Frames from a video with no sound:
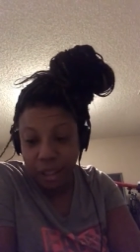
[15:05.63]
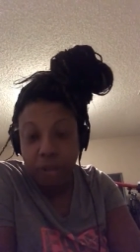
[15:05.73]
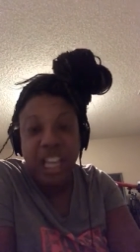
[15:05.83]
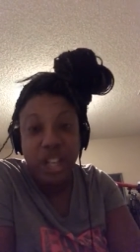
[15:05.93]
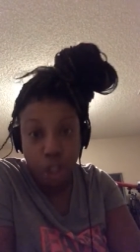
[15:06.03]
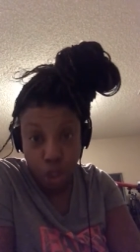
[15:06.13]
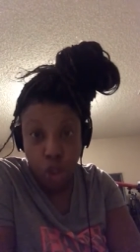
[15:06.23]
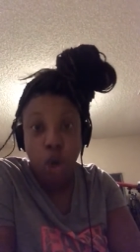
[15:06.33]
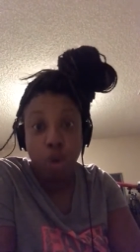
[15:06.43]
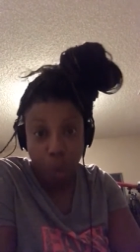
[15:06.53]
They
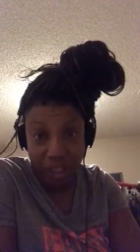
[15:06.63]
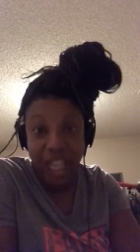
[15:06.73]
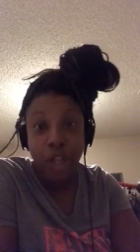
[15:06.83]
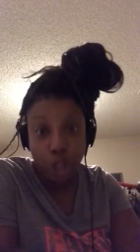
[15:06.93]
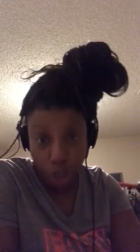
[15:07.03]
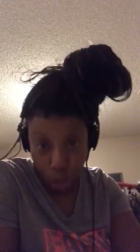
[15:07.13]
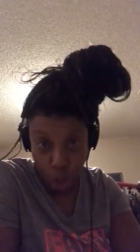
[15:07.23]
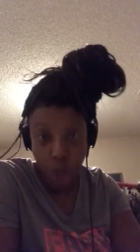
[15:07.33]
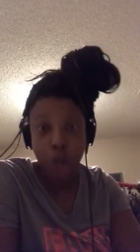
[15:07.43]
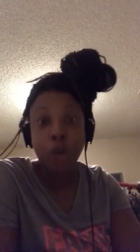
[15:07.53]
deserve what they
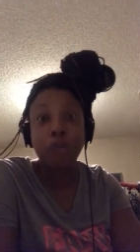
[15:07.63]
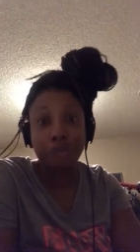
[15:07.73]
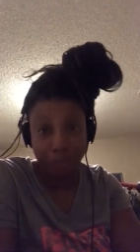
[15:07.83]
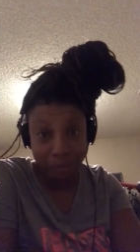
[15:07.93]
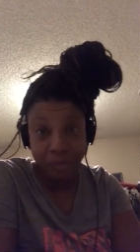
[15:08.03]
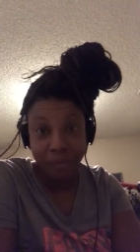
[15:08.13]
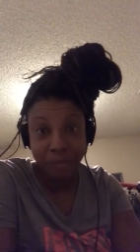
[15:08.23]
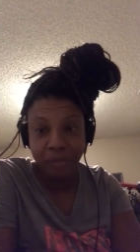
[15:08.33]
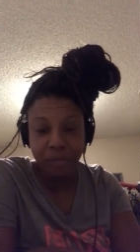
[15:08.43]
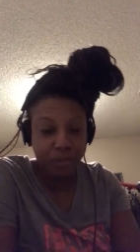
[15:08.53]
deserve.
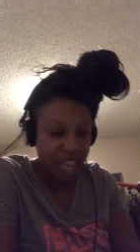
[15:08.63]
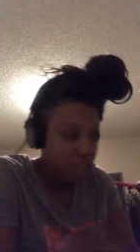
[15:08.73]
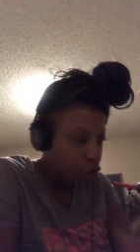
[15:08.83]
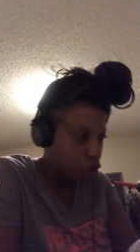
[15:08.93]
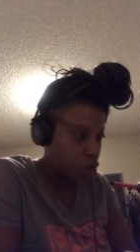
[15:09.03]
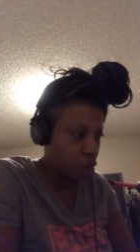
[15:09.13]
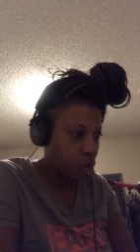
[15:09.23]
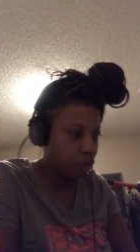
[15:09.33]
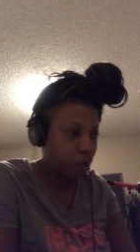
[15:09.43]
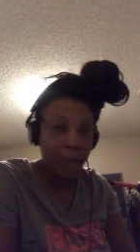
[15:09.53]
They deserve
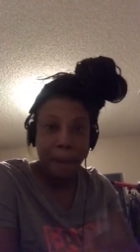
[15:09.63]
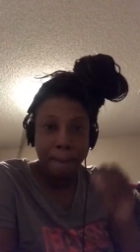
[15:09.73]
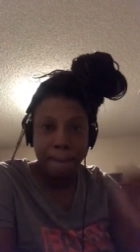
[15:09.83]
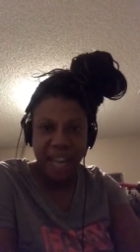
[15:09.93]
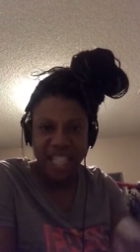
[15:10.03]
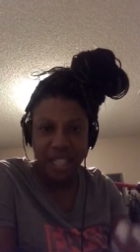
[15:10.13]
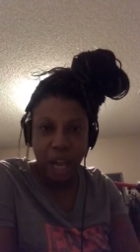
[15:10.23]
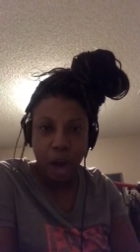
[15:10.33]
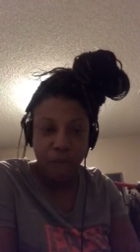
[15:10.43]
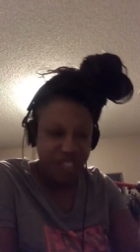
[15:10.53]
based
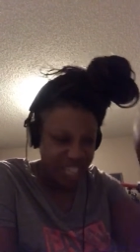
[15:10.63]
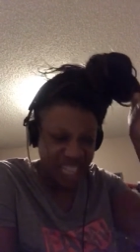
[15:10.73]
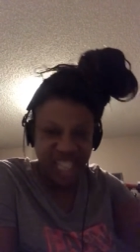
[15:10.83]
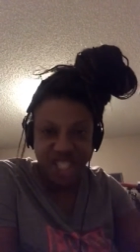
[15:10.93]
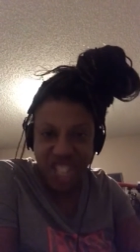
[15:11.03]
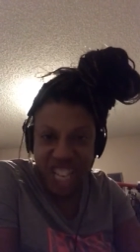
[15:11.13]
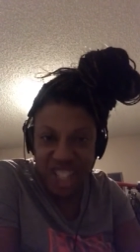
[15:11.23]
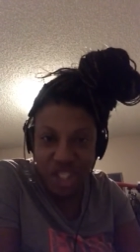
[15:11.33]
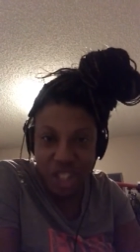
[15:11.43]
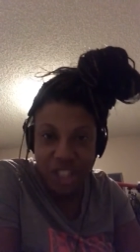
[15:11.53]
off the
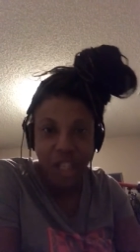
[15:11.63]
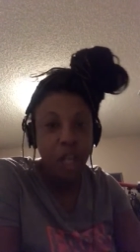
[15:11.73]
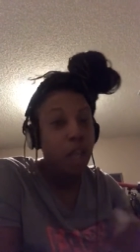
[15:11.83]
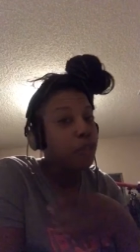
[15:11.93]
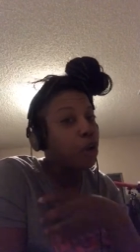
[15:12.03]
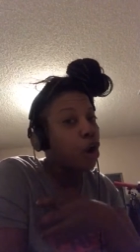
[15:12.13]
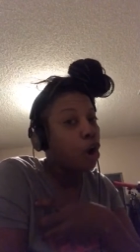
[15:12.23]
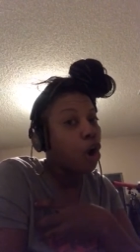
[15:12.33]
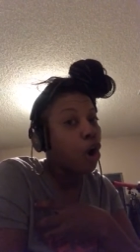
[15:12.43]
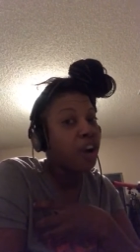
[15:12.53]
intentions, the
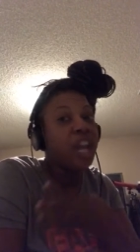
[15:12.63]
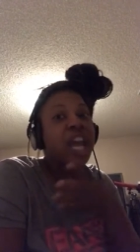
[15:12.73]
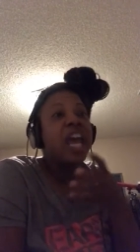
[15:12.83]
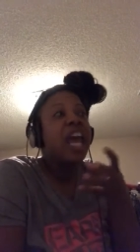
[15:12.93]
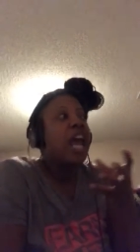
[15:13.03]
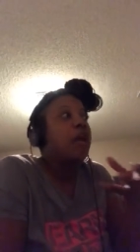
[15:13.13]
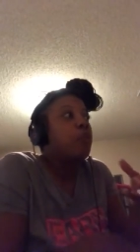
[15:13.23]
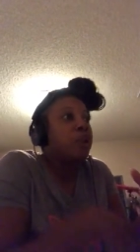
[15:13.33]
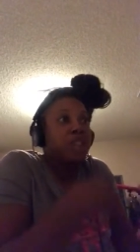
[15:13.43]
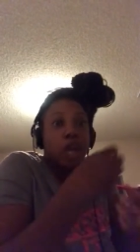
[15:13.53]
heart,
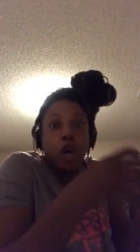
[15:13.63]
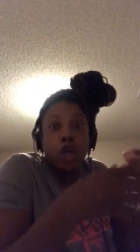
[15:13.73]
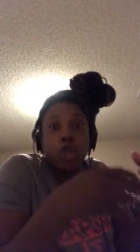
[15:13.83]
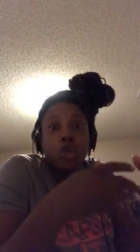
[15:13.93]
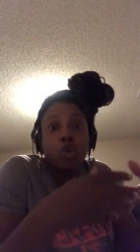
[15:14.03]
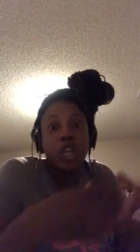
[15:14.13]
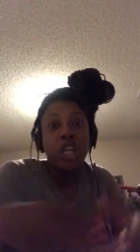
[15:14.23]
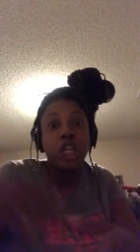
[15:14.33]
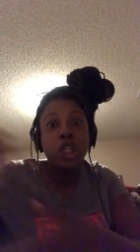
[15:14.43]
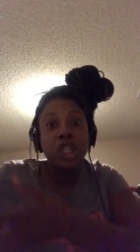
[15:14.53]
and what they are doing
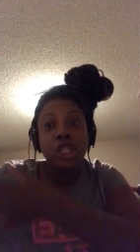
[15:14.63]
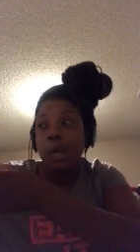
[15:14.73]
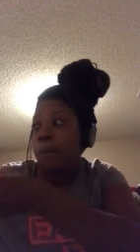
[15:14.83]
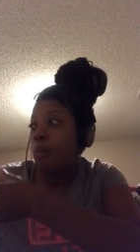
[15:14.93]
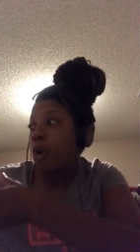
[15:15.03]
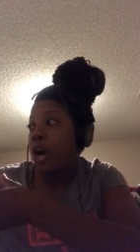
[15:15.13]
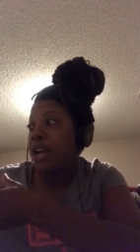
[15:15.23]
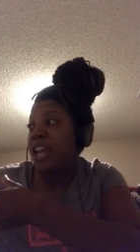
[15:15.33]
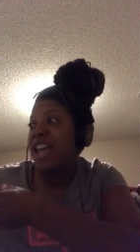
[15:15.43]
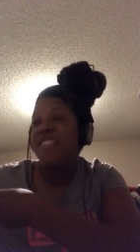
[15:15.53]
to
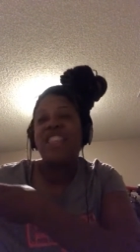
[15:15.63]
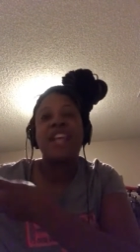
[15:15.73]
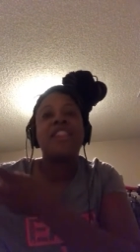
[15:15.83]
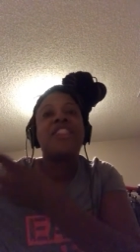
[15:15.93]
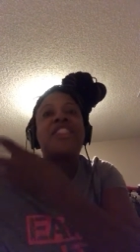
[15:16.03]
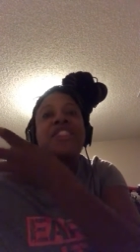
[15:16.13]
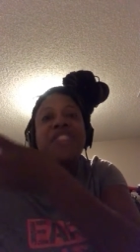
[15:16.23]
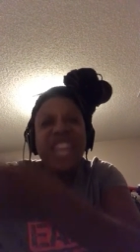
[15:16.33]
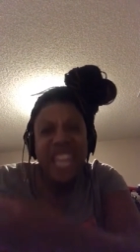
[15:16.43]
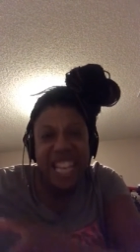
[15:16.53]
someone that
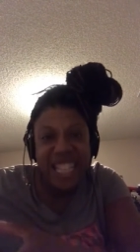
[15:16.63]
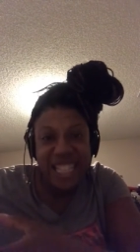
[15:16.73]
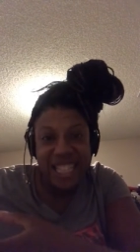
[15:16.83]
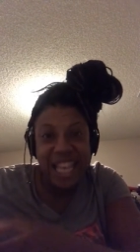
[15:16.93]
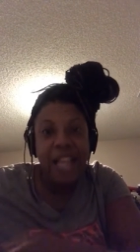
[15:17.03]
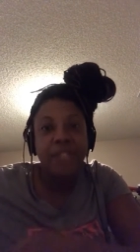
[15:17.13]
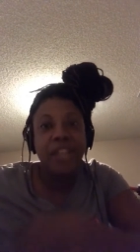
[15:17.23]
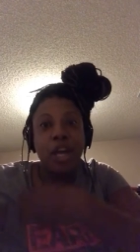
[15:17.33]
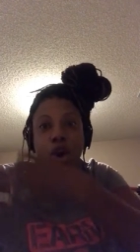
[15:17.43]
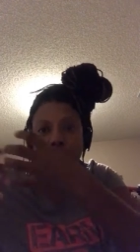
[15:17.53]
thinks
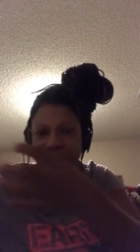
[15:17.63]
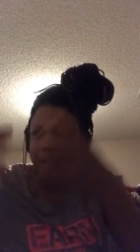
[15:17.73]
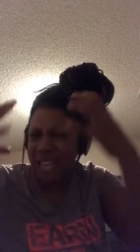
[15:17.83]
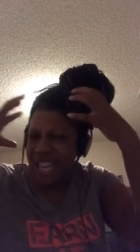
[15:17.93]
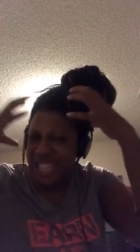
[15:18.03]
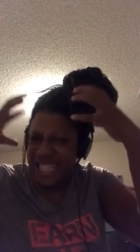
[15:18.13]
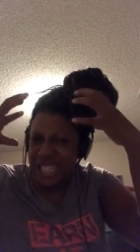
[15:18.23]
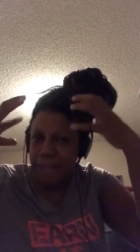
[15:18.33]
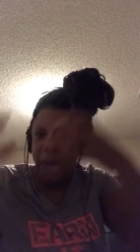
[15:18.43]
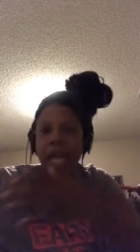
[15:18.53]
they are
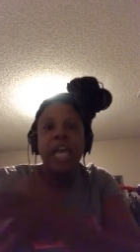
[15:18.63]
innocent,